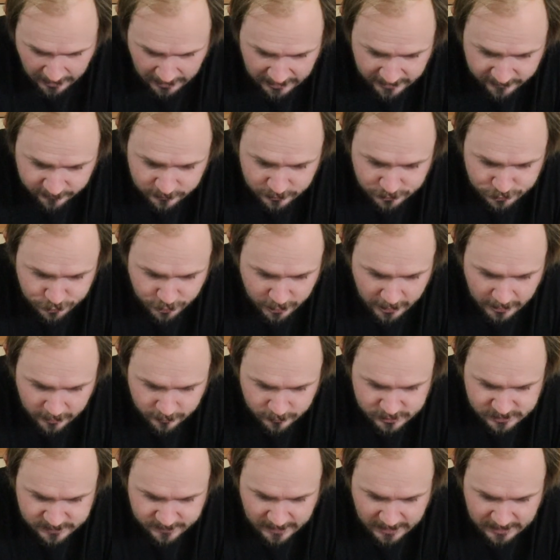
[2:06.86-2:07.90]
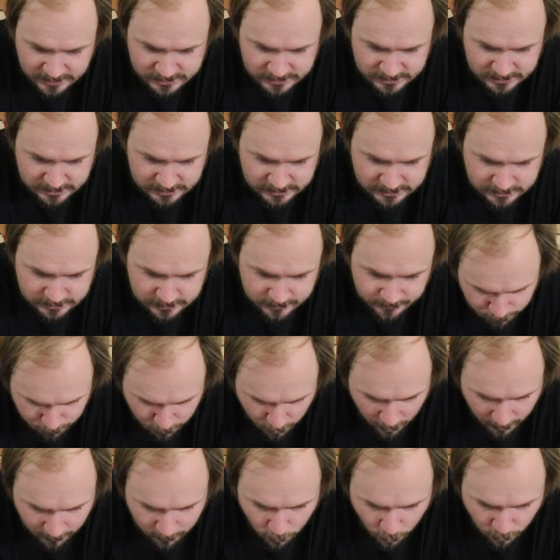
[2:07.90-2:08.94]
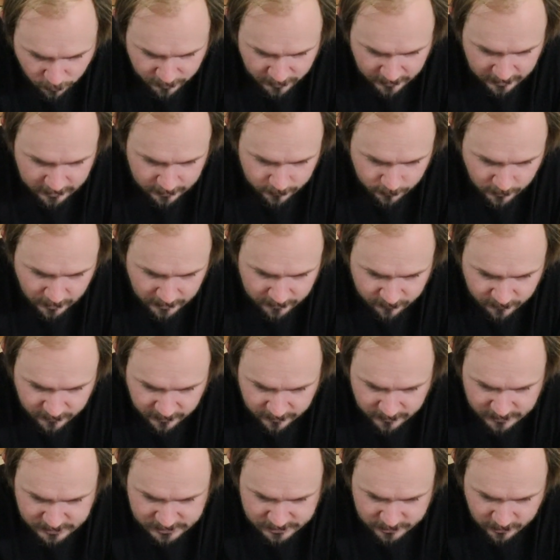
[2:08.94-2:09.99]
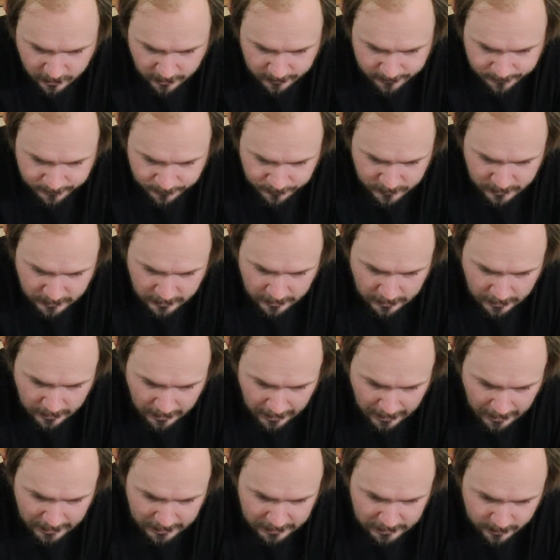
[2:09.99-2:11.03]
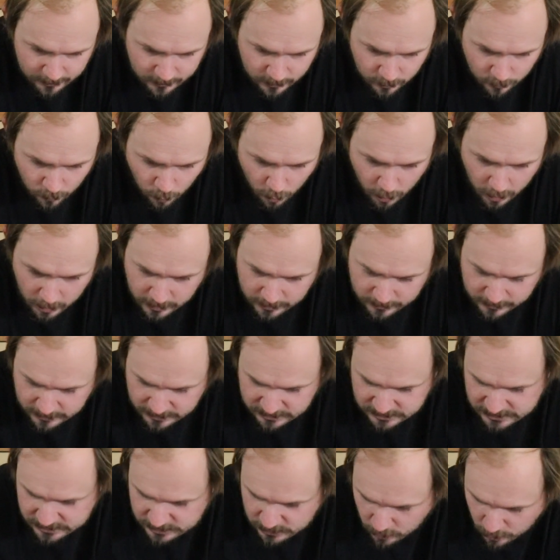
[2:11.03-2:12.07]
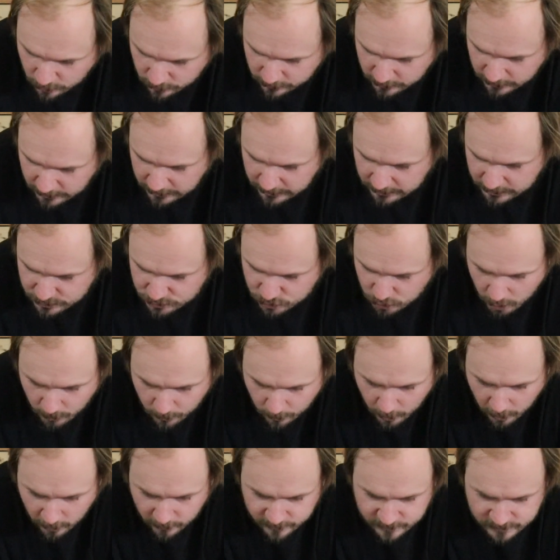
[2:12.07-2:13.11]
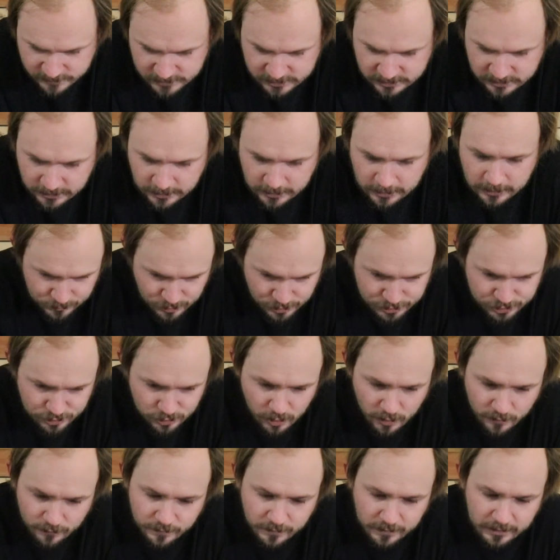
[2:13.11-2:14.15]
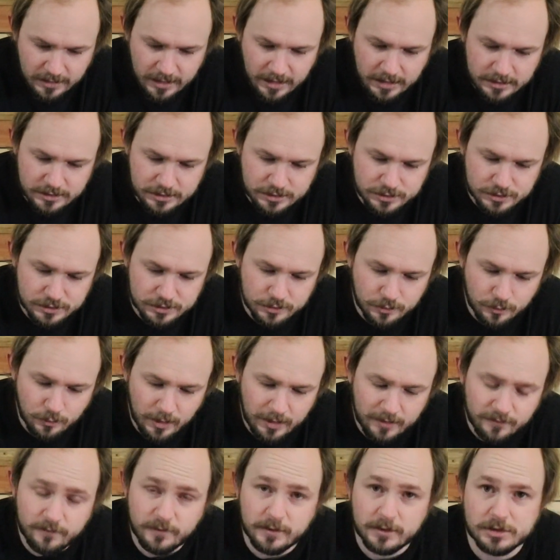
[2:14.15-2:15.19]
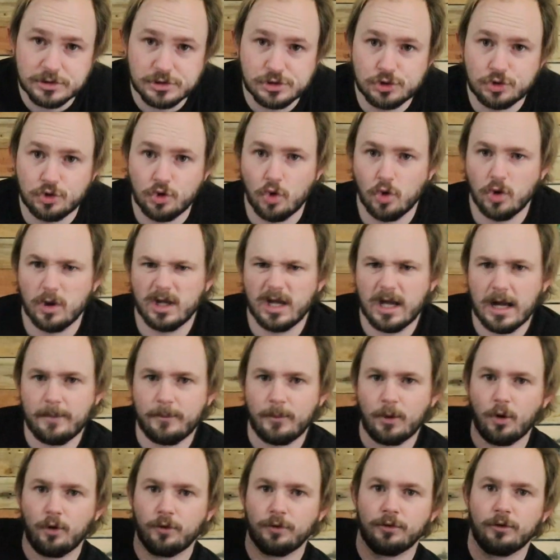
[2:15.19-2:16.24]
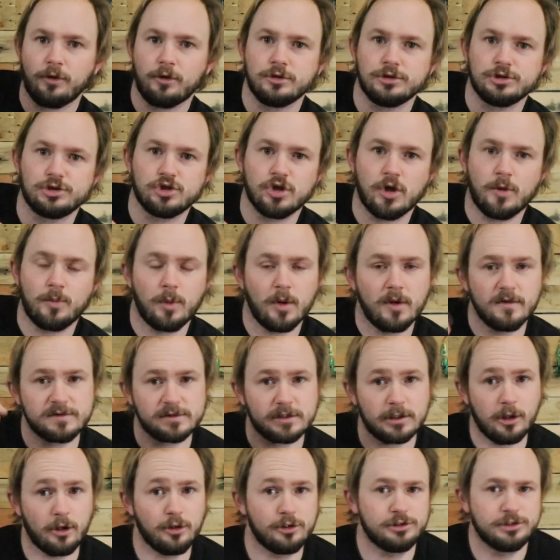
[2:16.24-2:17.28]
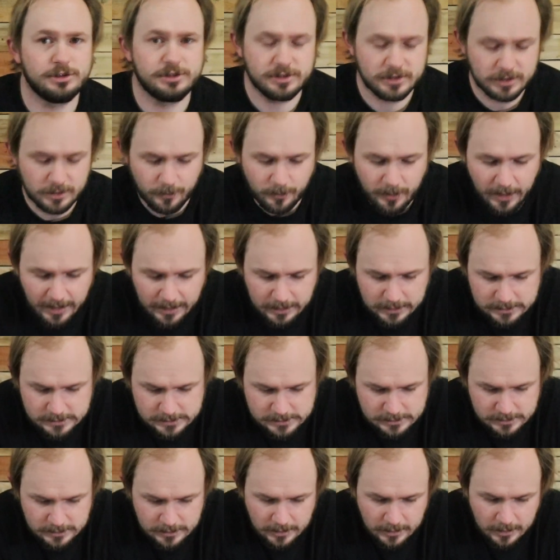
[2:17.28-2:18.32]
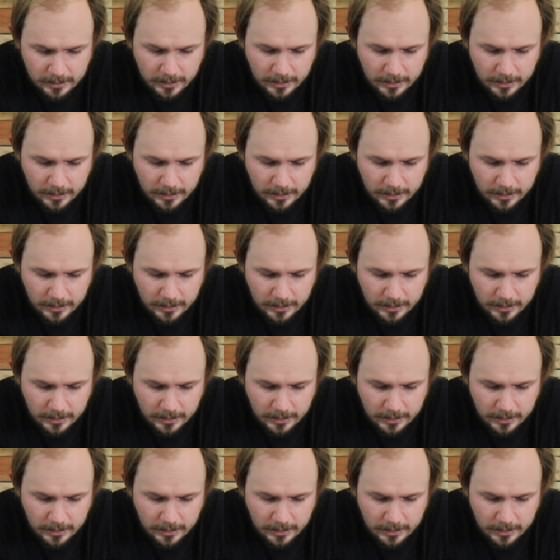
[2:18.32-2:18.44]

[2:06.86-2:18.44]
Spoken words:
Even your trout will smash this, but I'm more thinking redfin this time. You're going to be working this on the drop-offs, because you'll often get your redfin schooling up on those drop-offs closer to the banks.